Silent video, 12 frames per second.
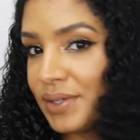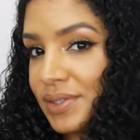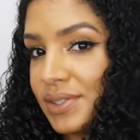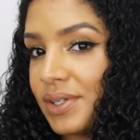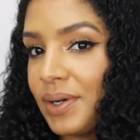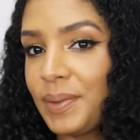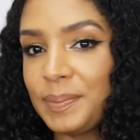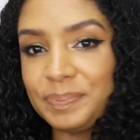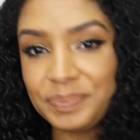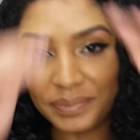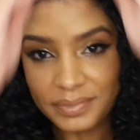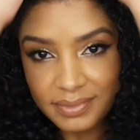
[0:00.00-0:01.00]
So
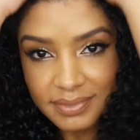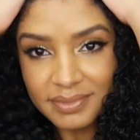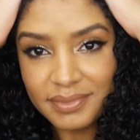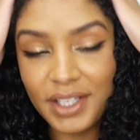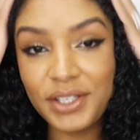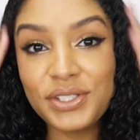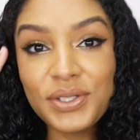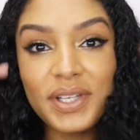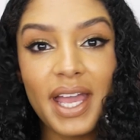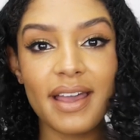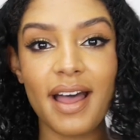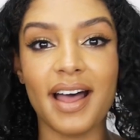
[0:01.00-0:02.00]

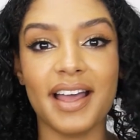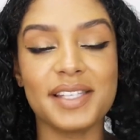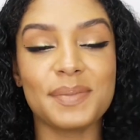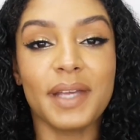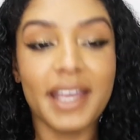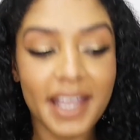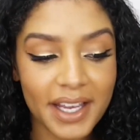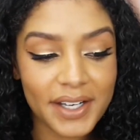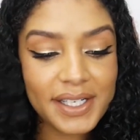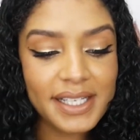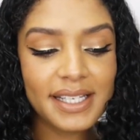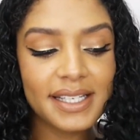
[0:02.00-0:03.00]
yeah guys, my
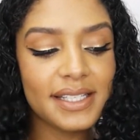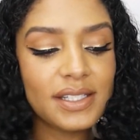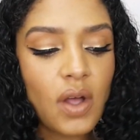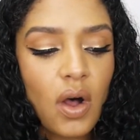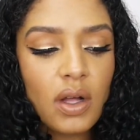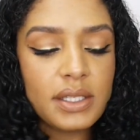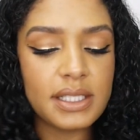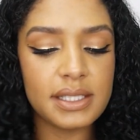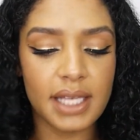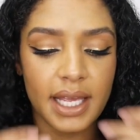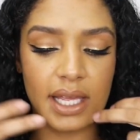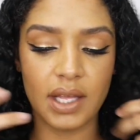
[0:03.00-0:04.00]
hair is all
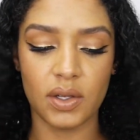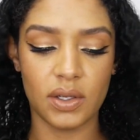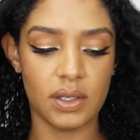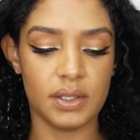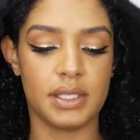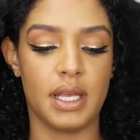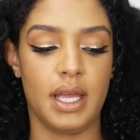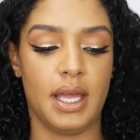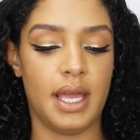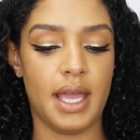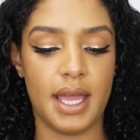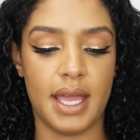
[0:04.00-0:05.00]
detangled,
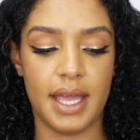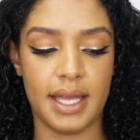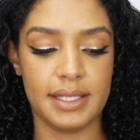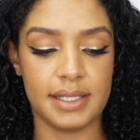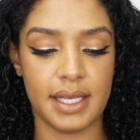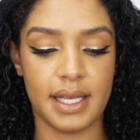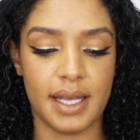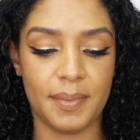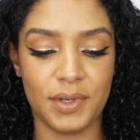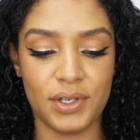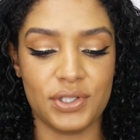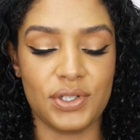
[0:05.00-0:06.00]
and I'm
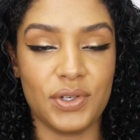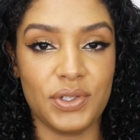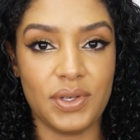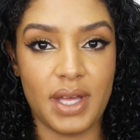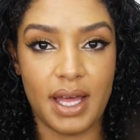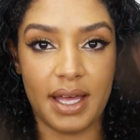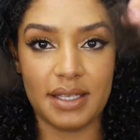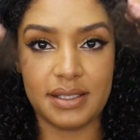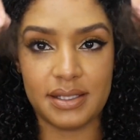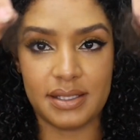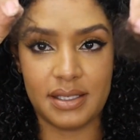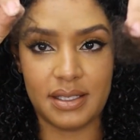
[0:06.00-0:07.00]
gonna show you guys